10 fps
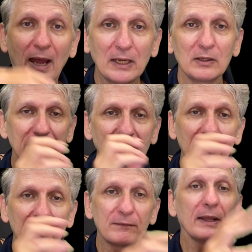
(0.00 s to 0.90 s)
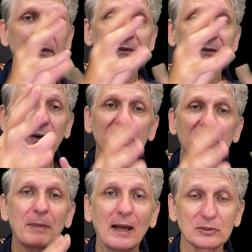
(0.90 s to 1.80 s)
the heart, identifying the
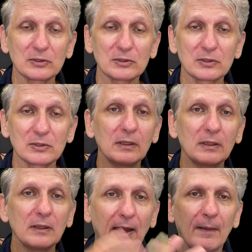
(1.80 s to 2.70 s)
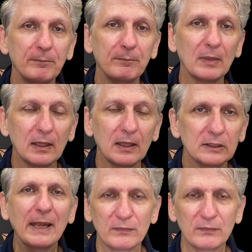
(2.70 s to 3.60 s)
various parts. Um,
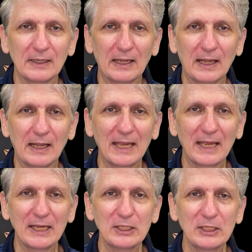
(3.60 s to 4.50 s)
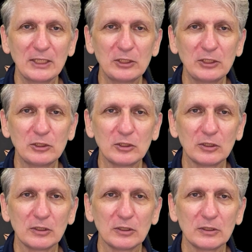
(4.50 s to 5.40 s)
so there's a whole range of
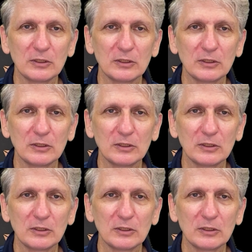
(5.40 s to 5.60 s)
different uh,